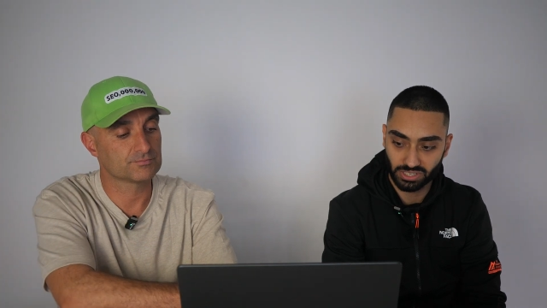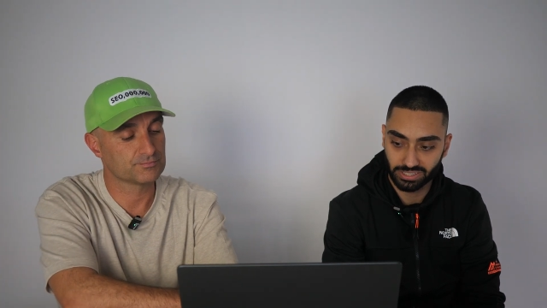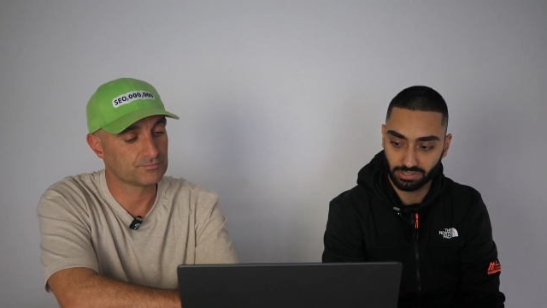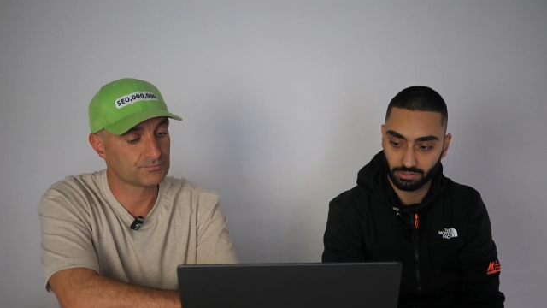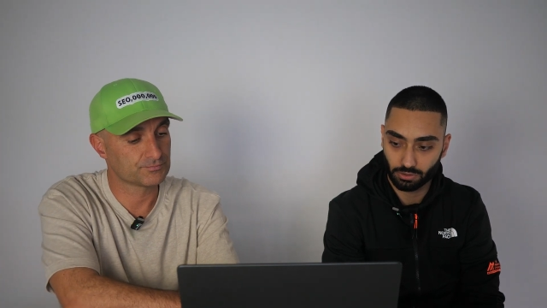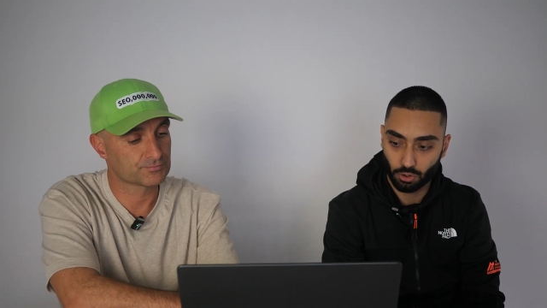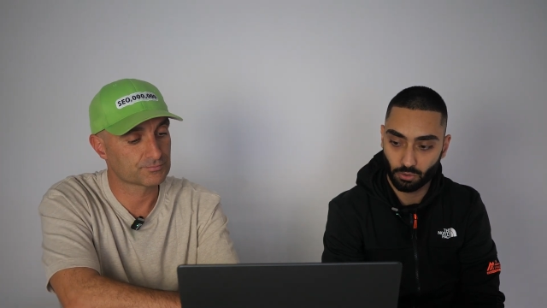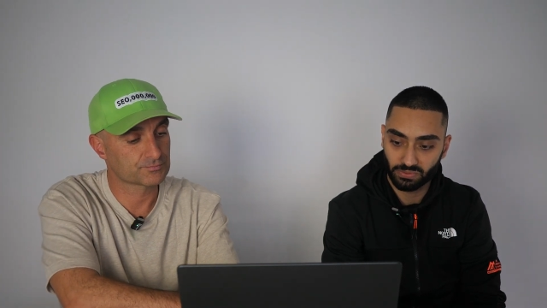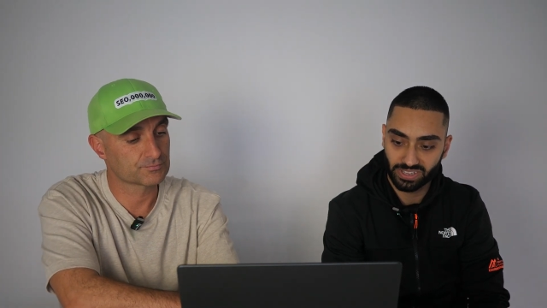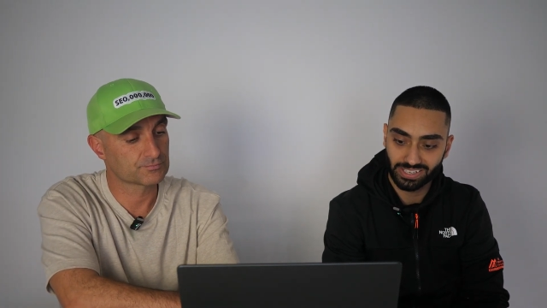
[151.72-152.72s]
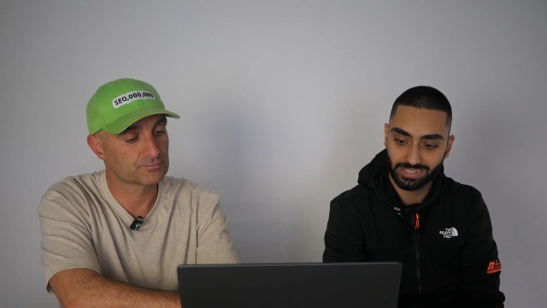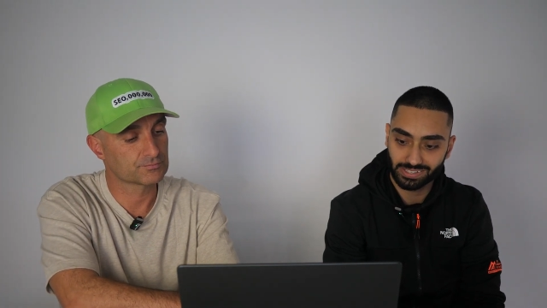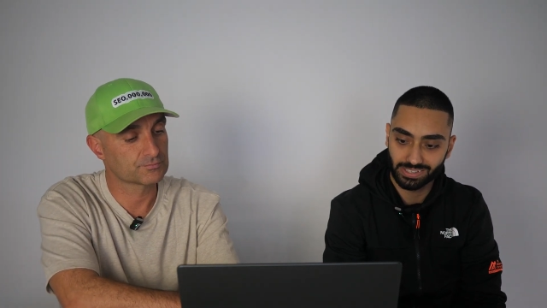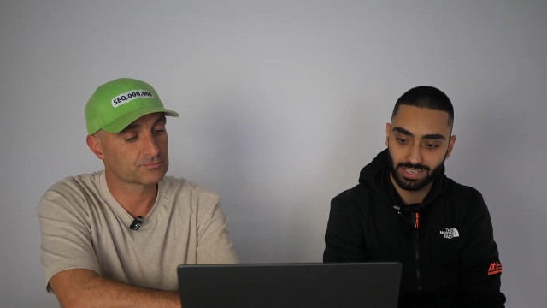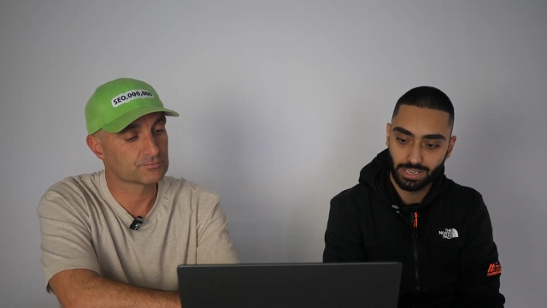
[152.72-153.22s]
Speaker 1: side of
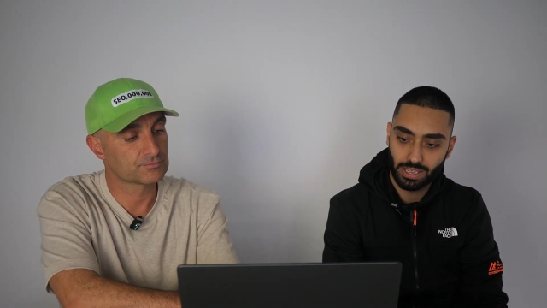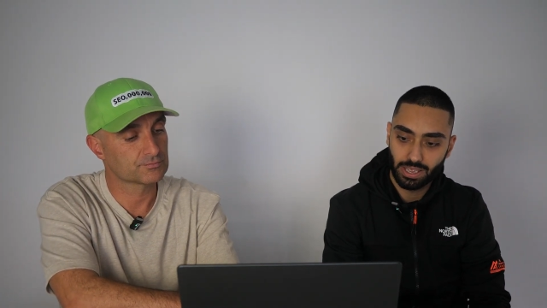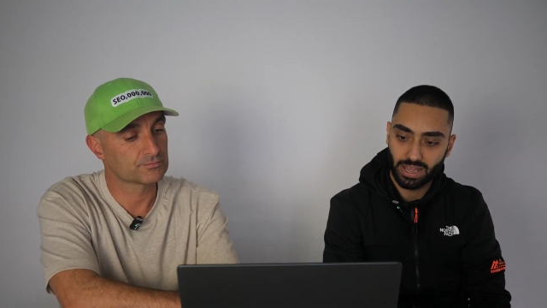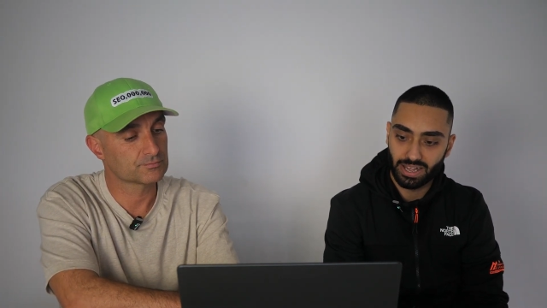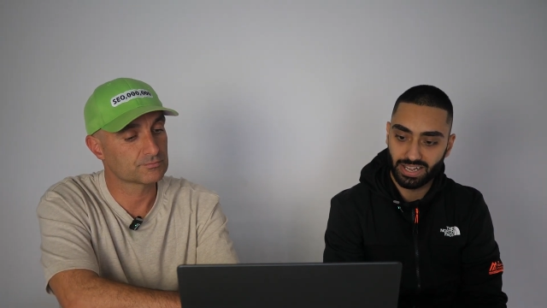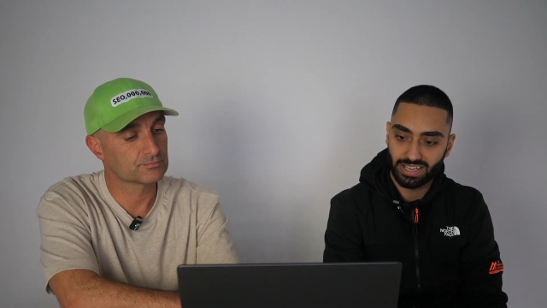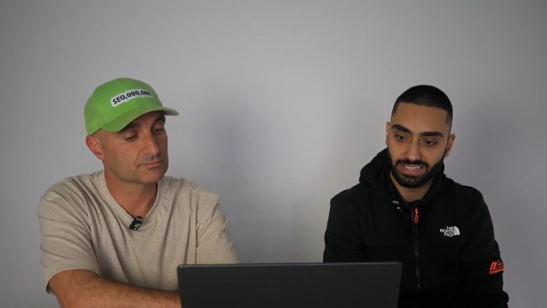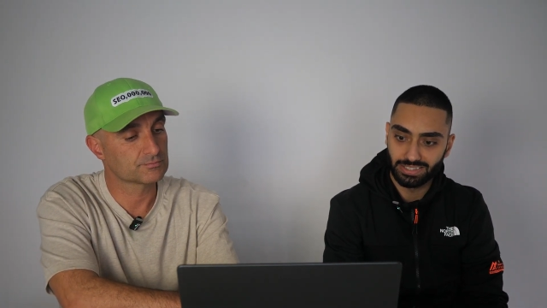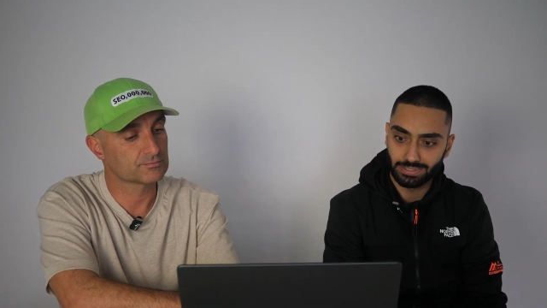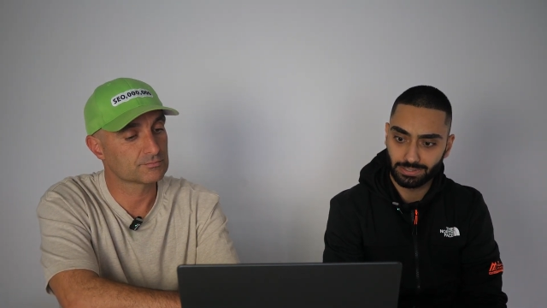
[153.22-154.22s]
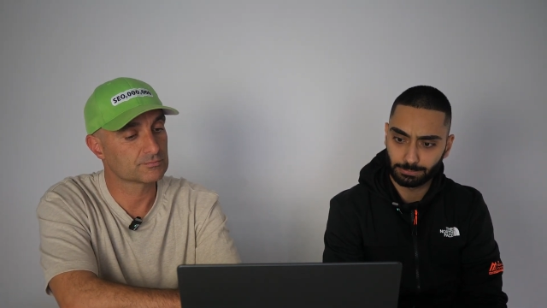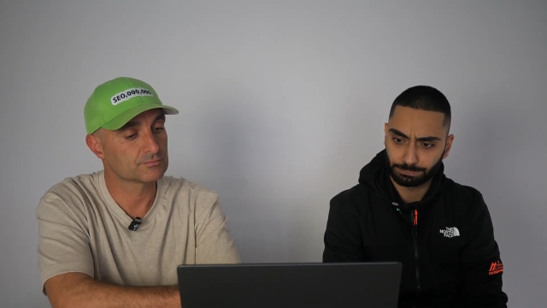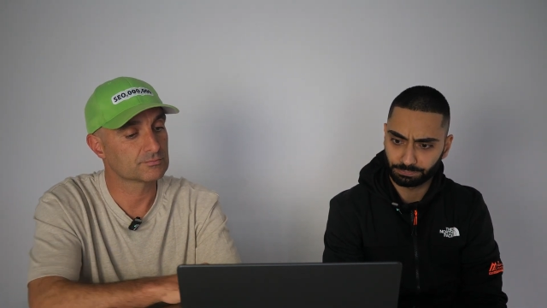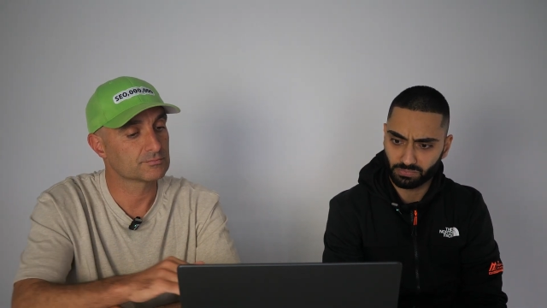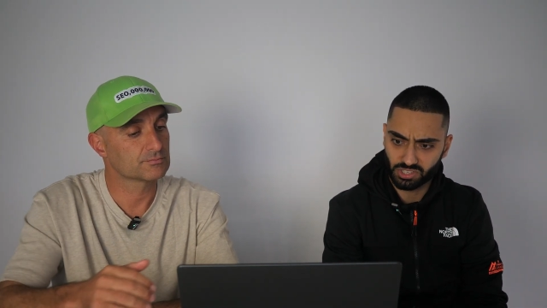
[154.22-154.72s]
this and
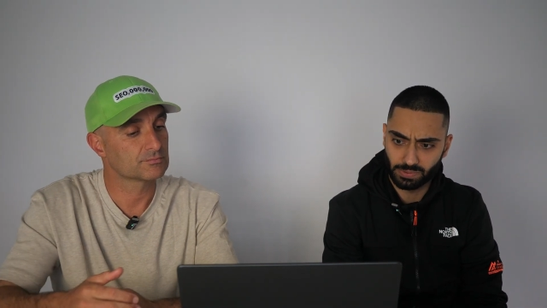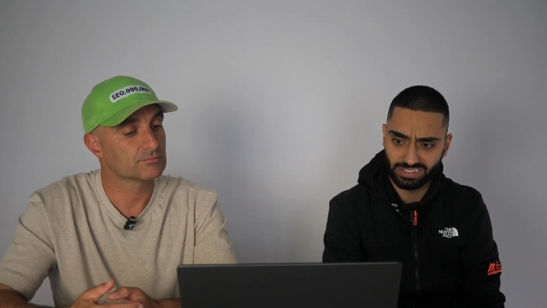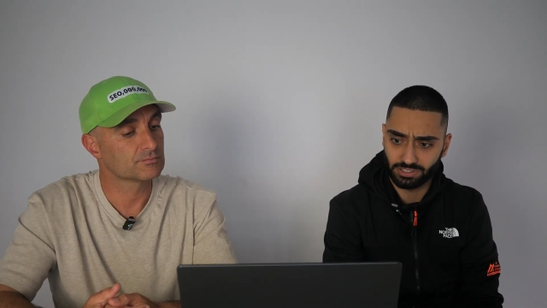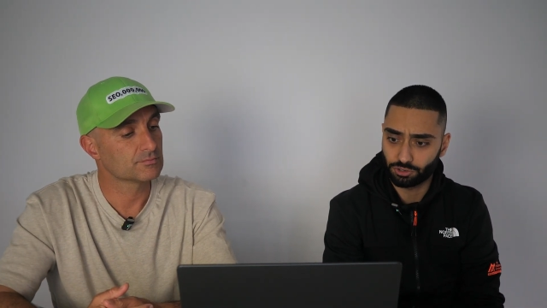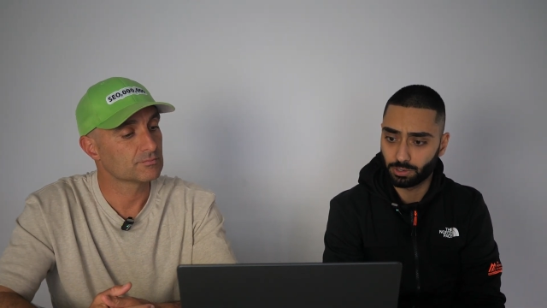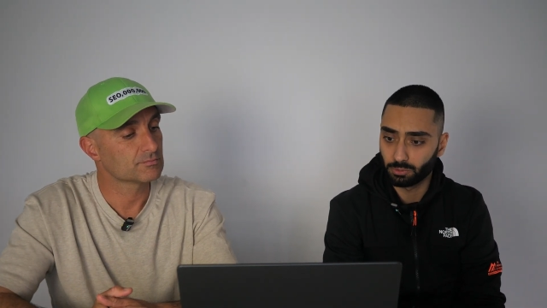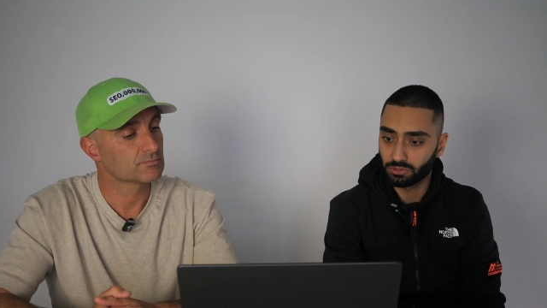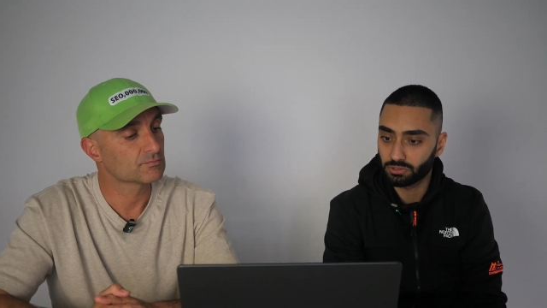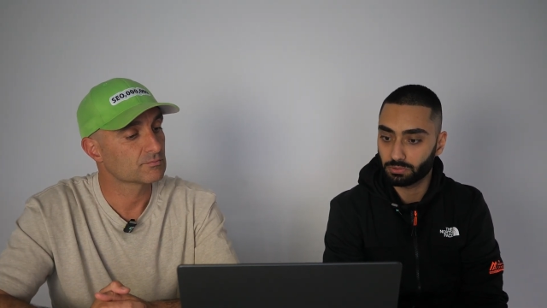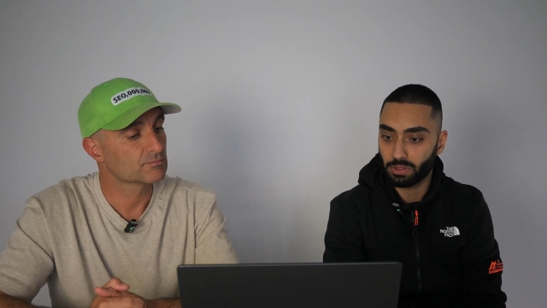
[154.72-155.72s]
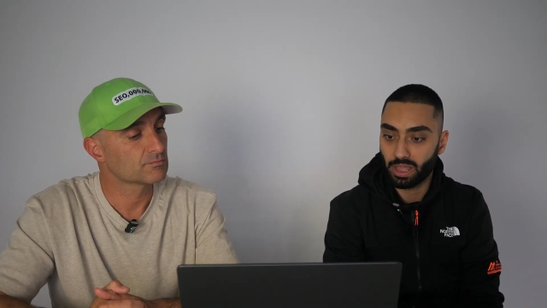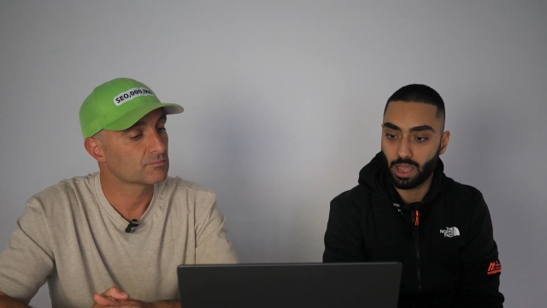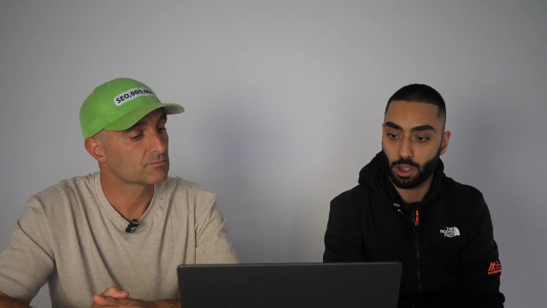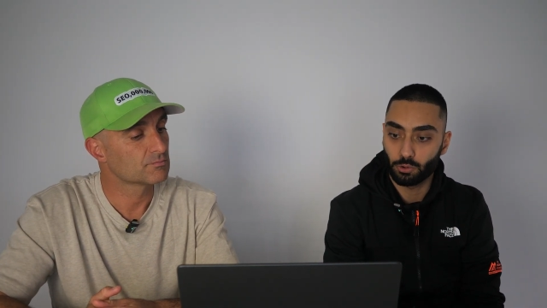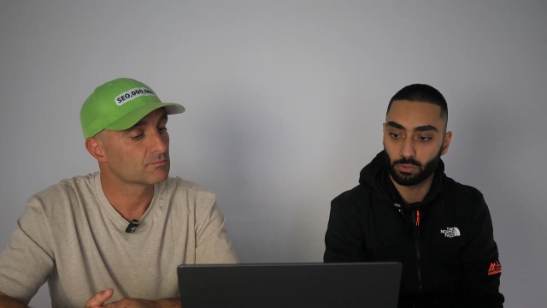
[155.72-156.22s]
semantic triples is how